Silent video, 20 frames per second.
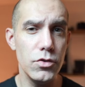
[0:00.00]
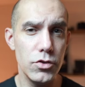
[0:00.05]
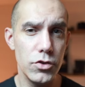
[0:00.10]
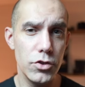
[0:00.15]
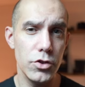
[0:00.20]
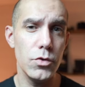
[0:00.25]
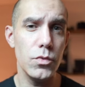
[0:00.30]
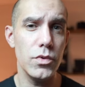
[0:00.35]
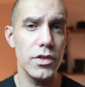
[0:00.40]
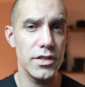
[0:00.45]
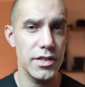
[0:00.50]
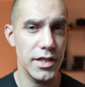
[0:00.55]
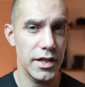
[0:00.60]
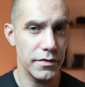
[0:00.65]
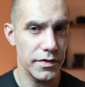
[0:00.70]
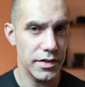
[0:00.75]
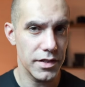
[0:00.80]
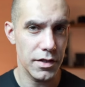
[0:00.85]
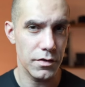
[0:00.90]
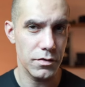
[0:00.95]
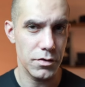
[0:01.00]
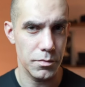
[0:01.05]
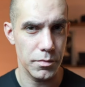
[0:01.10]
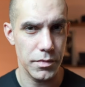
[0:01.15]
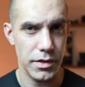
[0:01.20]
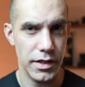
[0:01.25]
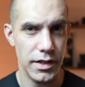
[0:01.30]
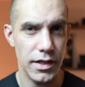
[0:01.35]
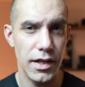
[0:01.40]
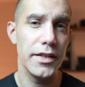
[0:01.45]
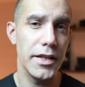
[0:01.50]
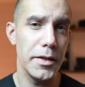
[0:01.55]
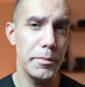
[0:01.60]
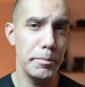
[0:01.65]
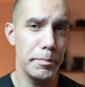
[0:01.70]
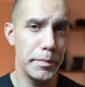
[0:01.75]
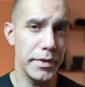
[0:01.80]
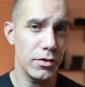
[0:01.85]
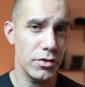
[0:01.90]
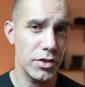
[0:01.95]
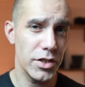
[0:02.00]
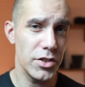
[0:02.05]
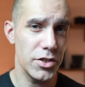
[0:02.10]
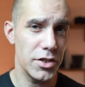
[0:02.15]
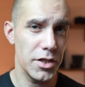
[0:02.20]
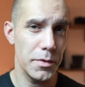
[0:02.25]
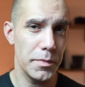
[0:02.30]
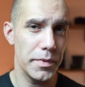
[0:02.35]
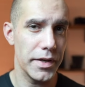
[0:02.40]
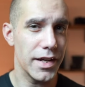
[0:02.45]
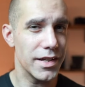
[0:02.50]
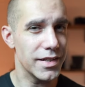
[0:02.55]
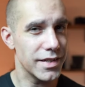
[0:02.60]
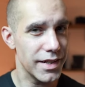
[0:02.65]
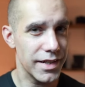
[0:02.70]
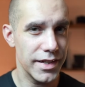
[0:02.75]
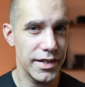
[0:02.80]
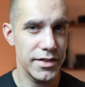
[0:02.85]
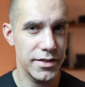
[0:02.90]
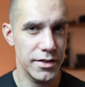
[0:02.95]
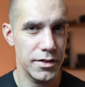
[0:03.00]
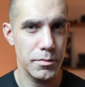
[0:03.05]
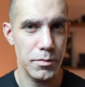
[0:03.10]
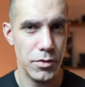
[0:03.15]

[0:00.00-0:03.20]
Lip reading: do want to save yourself some money, then built-in GPS isn't a